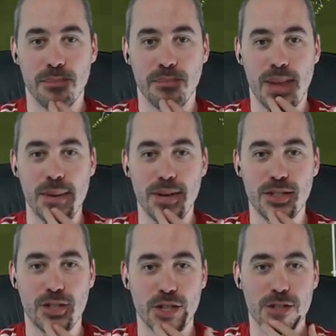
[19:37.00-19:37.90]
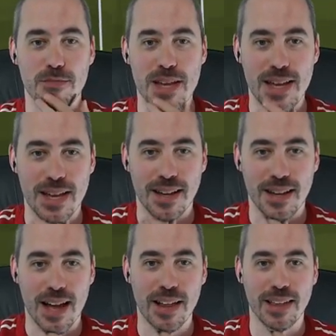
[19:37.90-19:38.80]
maybe it's just me.
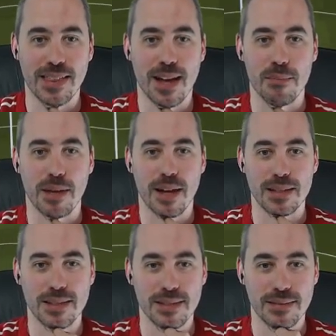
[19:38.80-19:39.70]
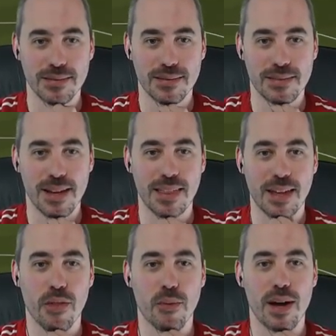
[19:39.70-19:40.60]
I like the ambiance. I think
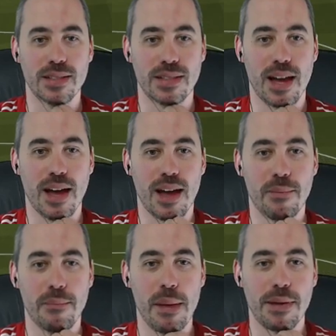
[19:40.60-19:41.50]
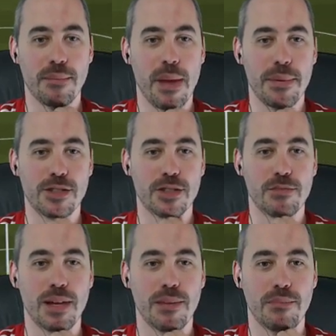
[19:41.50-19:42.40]
otherwise, I maybe maybe it's just
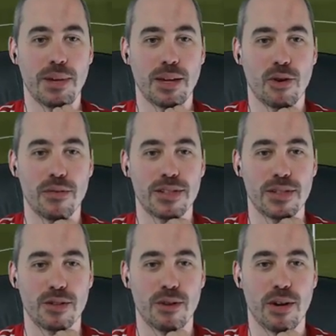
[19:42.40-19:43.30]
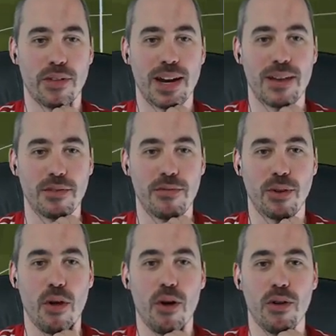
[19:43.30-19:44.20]
me being nervous as a creator that I have to
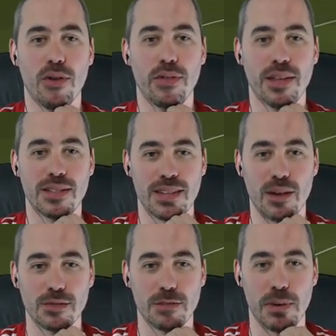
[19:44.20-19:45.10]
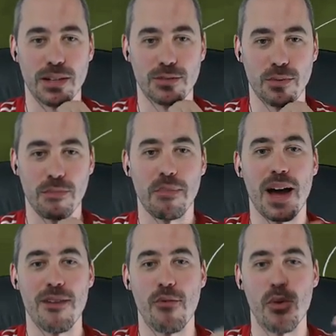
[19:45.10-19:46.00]
fill all the sound space with
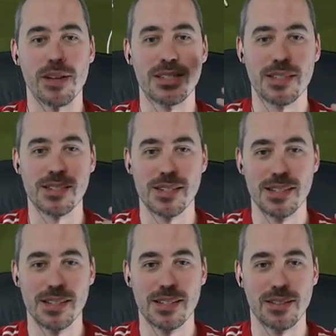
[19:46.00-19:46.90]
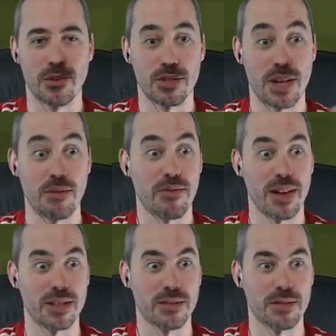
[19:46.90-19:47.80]
my voice or sound
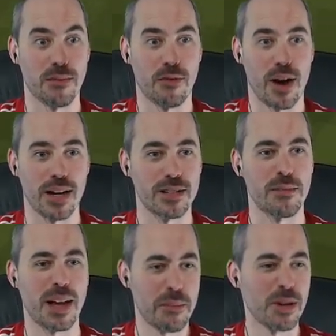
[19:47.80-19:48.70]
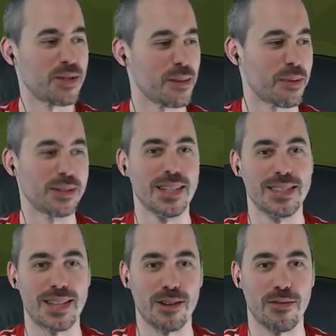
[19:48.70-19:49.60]
effects of some variety. So I'm like, I'm gonna use the built-in
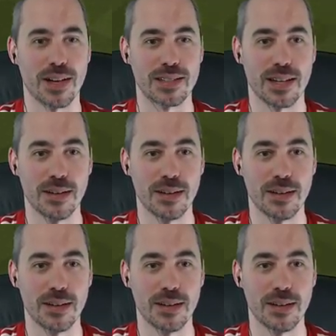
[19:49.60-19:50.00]
sound effects.